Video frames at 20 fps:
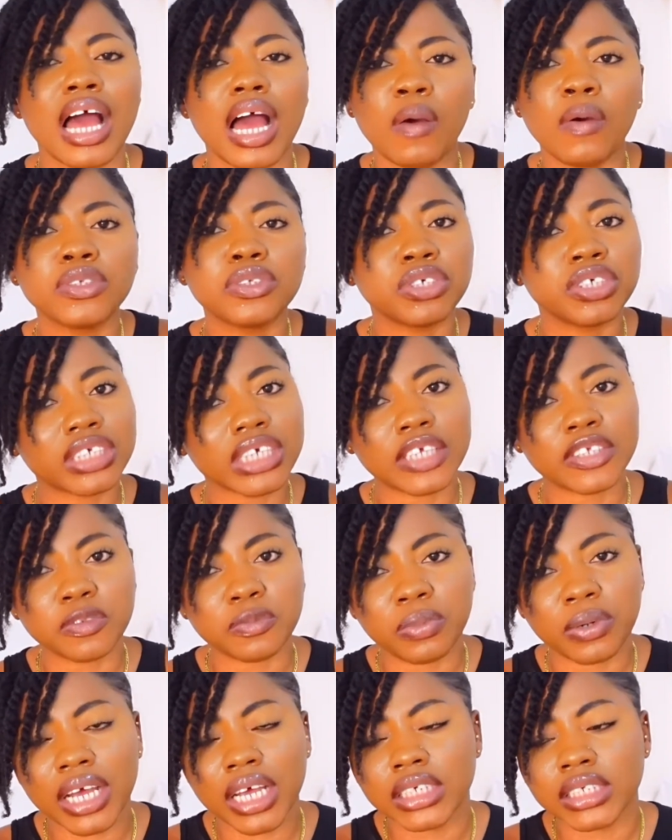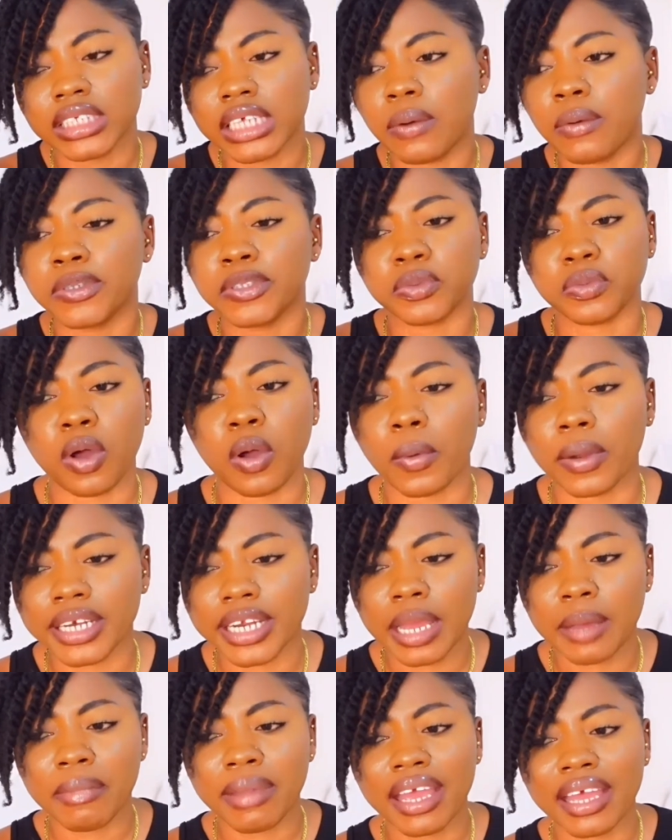I want to reach out to brands that I want to work with
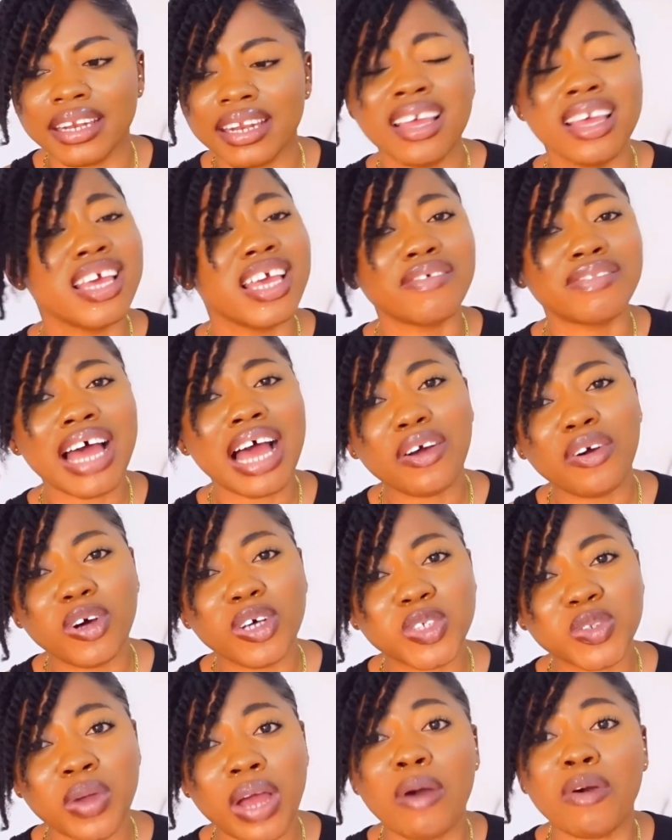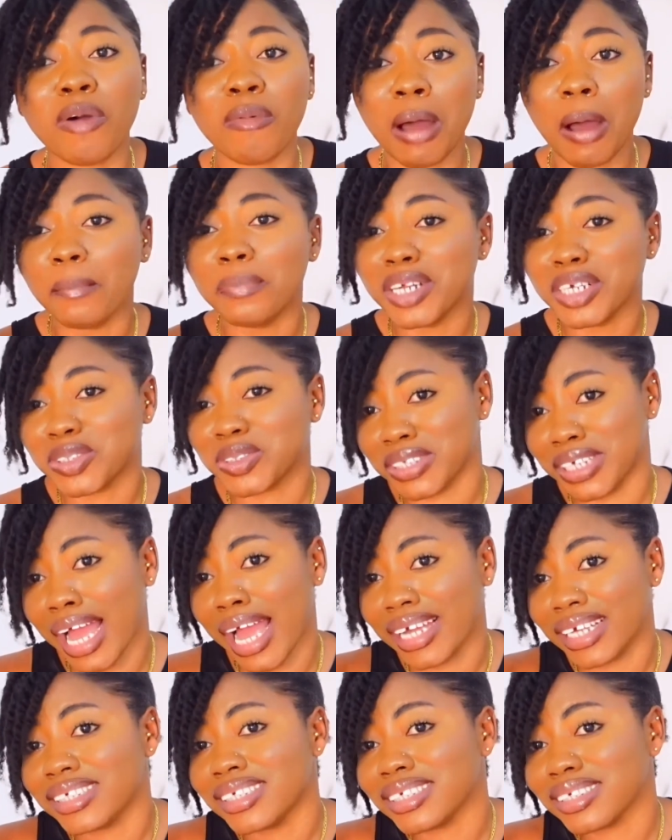them, and if that goes well, I'll come and update you
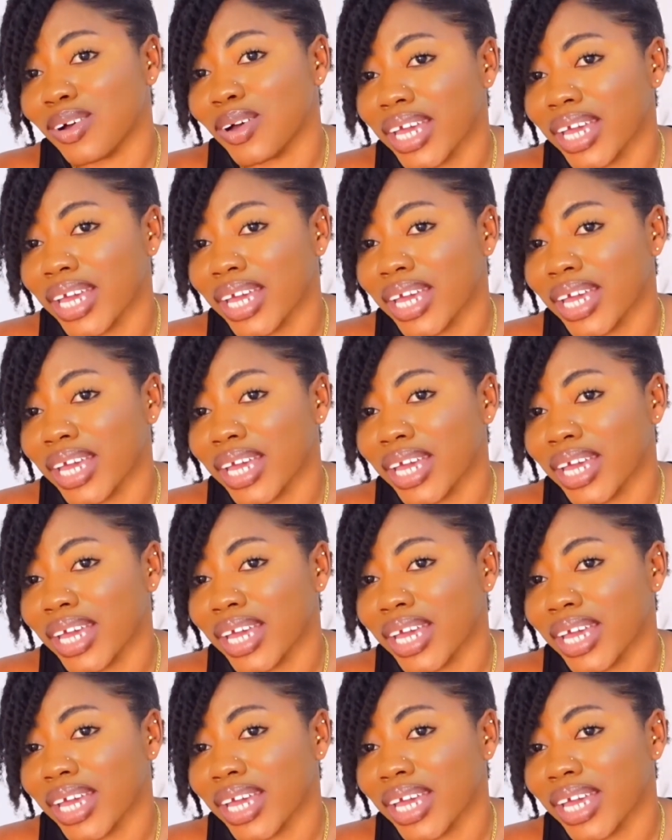guys.